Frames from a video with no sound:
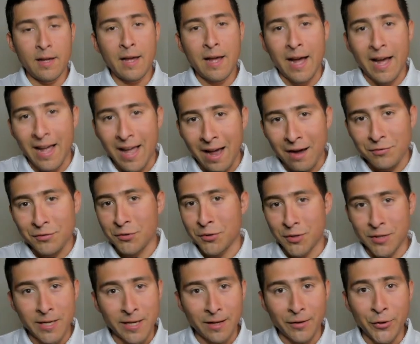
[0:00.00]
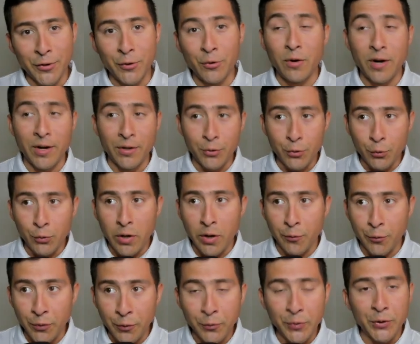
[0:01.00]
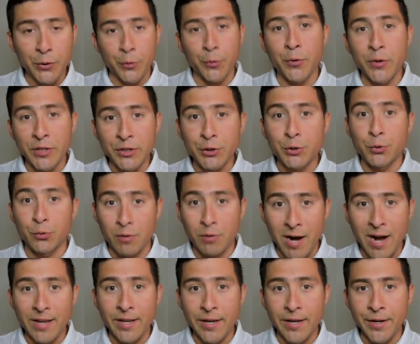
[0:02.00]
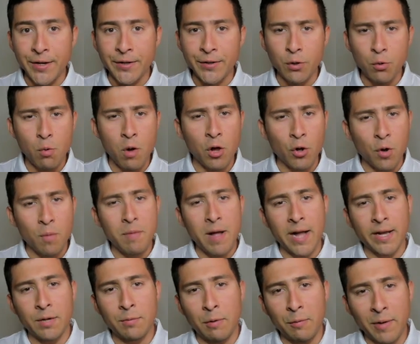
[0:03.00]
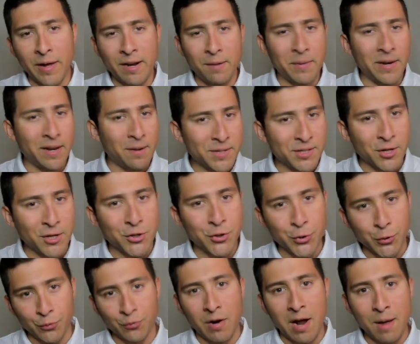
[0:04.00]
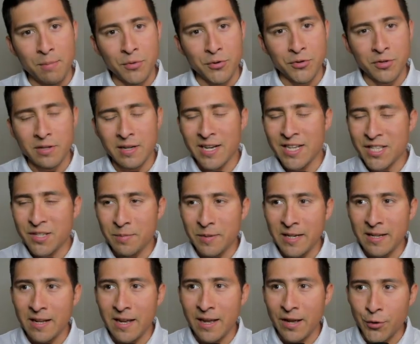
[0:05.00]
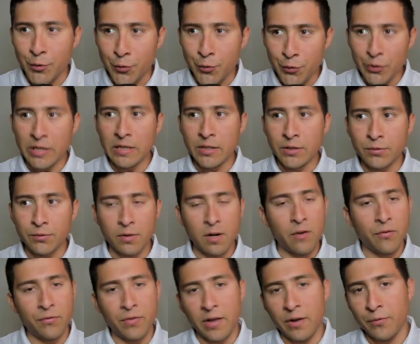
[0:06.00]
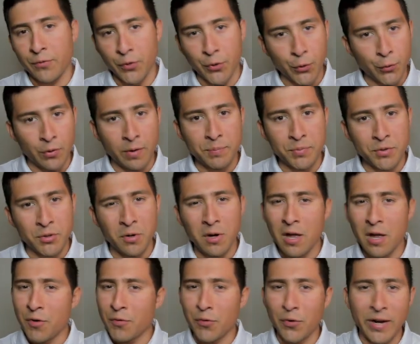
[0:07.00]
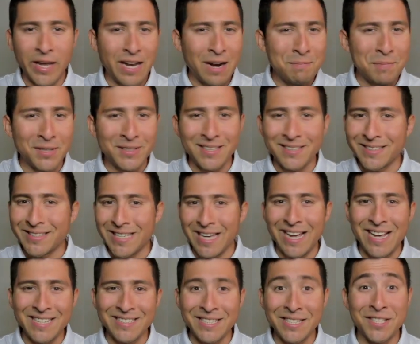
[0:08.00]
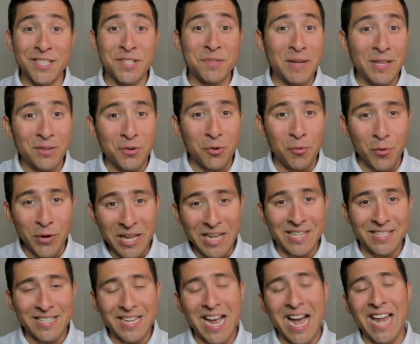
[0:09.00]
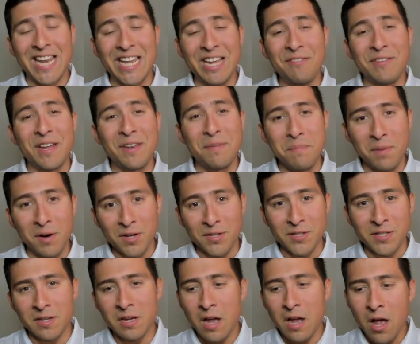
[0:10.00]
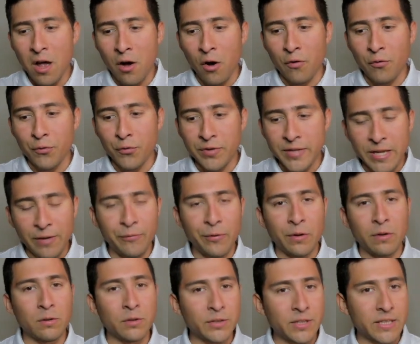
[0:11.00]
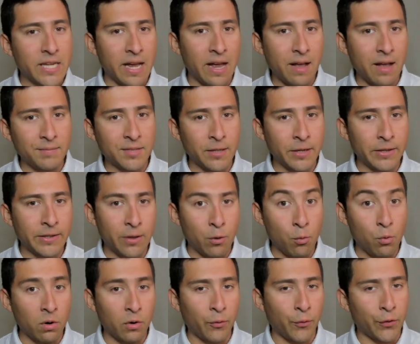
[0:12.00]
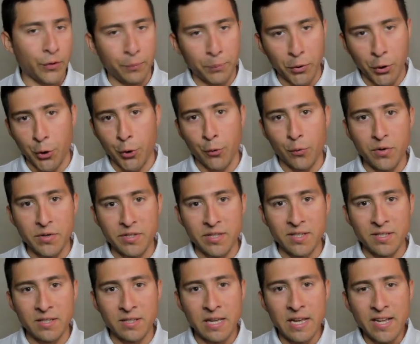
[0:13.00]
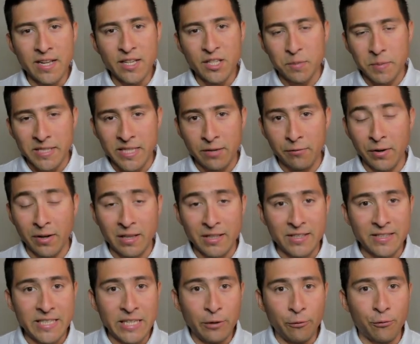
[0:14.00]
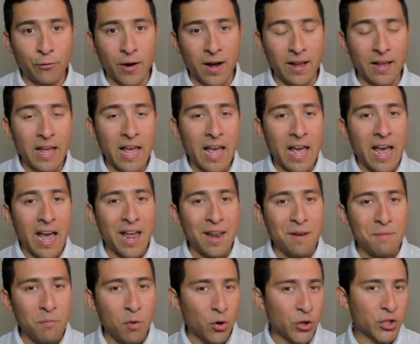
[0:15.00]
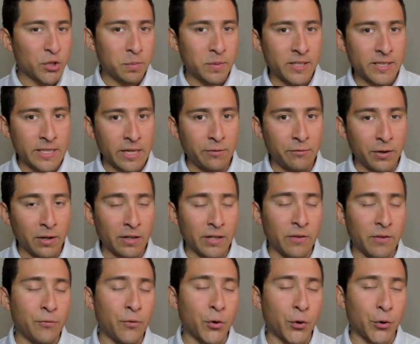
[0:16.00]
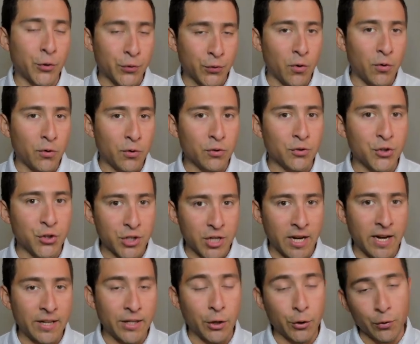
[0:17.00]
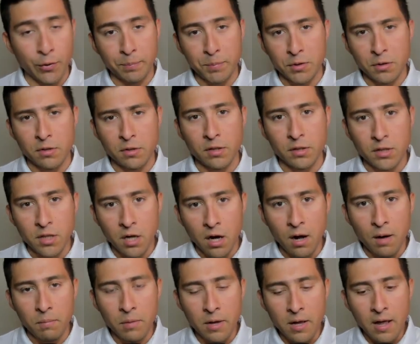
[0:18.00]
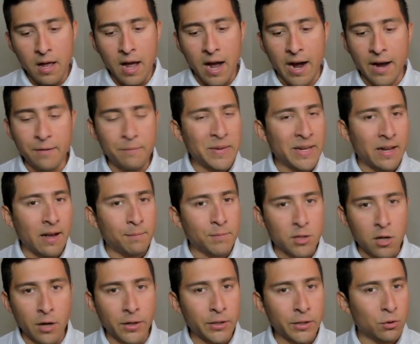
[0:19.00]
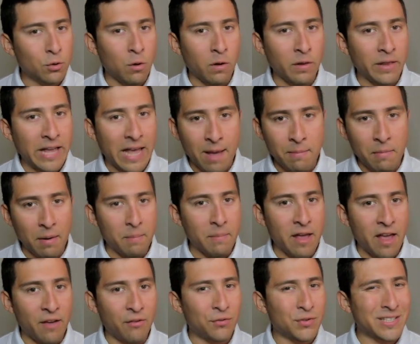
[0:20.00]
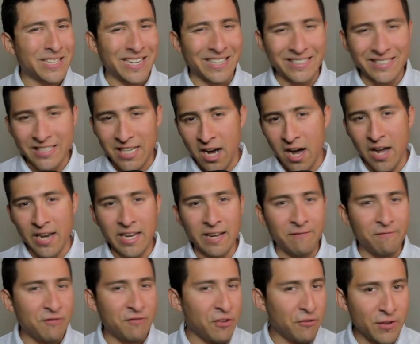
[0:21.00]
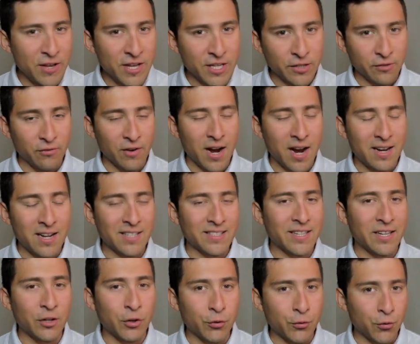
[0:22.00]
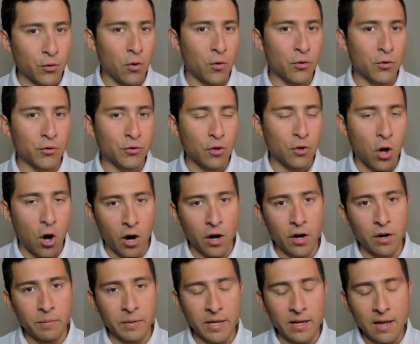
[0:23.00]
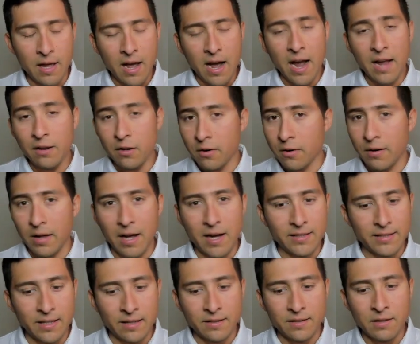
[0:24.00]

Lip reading: I have to tell you, I do agree with Chris right here. Welcome back, everybody. My name is Oscar Ramos. It's been a really rough day for crypto. Forget about the days. It's been weeks and even months of difficult times in the world of cryptocurrencies, specifically DeFi, and more specifically for CronosChainCrypto.com. I mean, I'm talking to all the MMF, Tectonic, VVS Finance, and Cronos Army. I know, guys, that